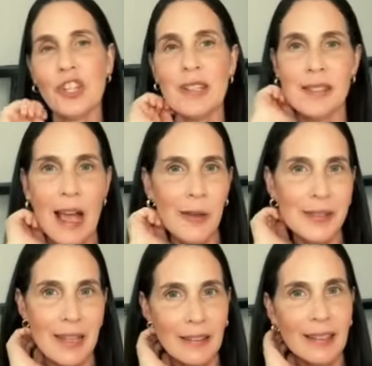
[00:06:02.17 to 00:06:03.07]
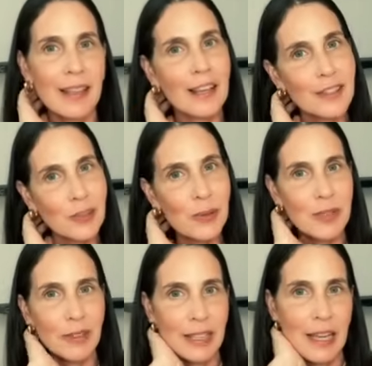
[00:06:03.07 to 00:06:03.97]
is now selling
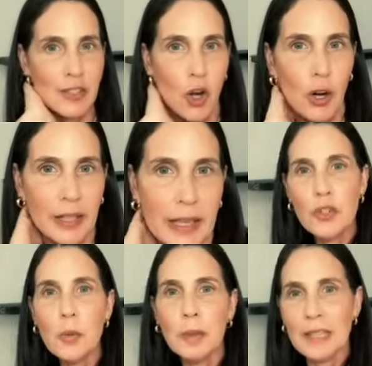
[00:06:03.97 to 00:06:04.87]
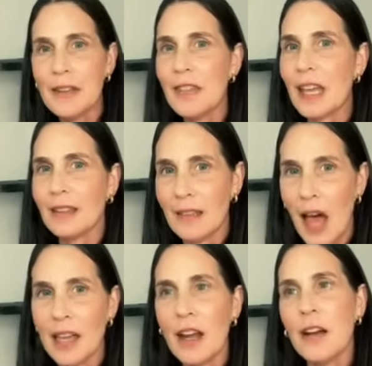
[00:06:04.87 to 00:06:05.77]
exclusively at Target? I believe that a
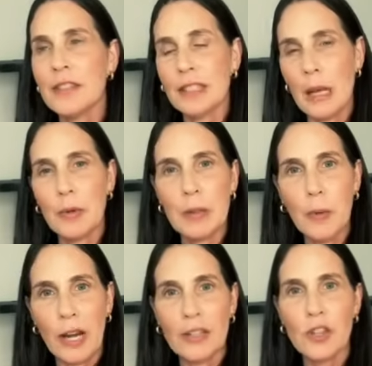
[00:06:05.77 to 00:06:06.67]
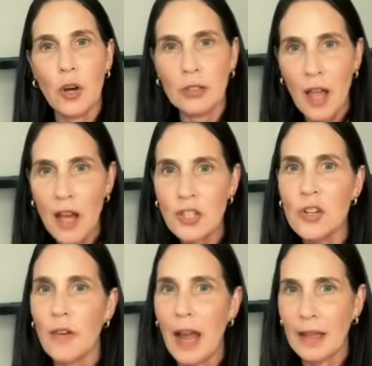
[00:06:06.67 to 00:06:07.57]
lot of celebrity brands are launched
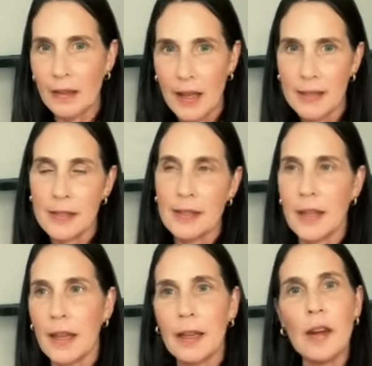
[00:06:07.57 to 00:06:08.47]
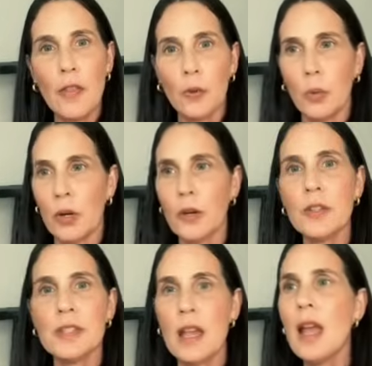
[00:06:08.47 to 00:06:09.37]
via licensing. In other
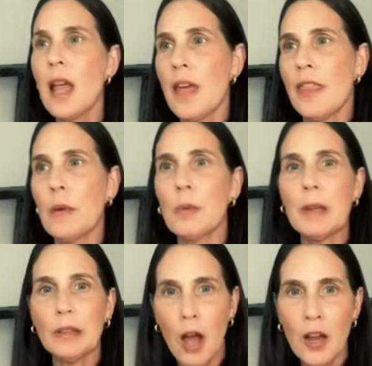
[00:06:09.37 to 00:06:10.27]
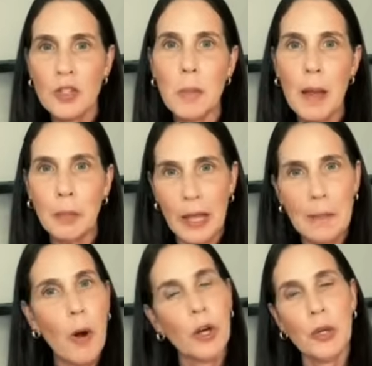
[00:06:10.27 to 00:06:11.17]
words, they would be launched by Blake
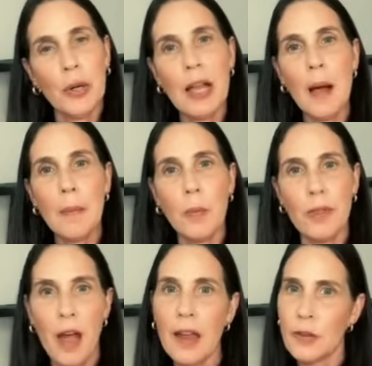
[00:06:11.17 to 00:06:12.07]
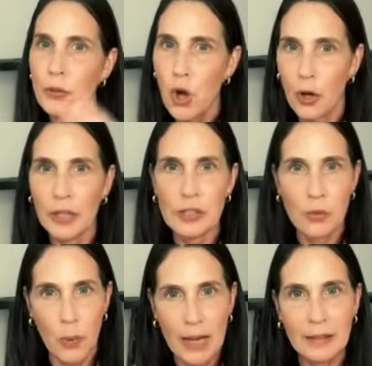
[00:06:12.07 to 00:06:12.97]
partnering up with either Target
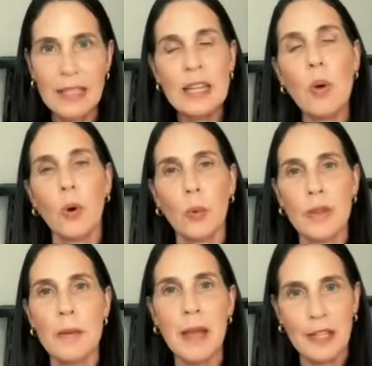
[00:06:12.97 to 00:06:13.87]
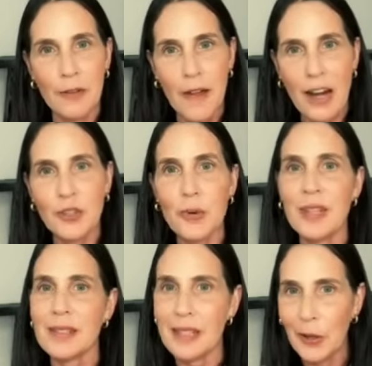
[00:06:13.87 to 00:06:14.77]
directly or with a manufacturer that
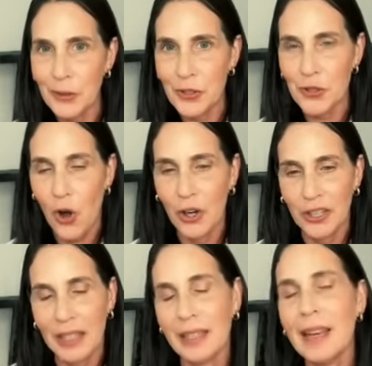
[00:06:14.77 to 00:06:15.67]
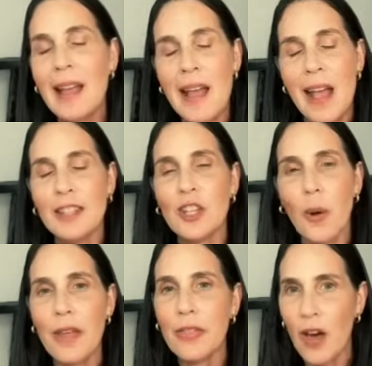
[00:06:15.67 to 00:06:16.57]
sells to Target. And so I
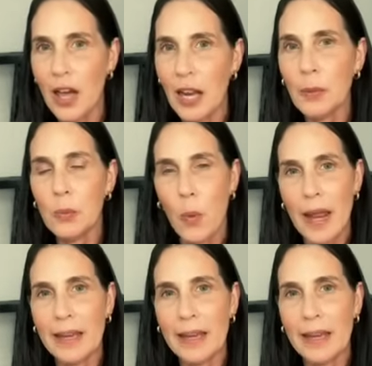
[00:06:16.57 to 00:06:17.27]
thought I would weigh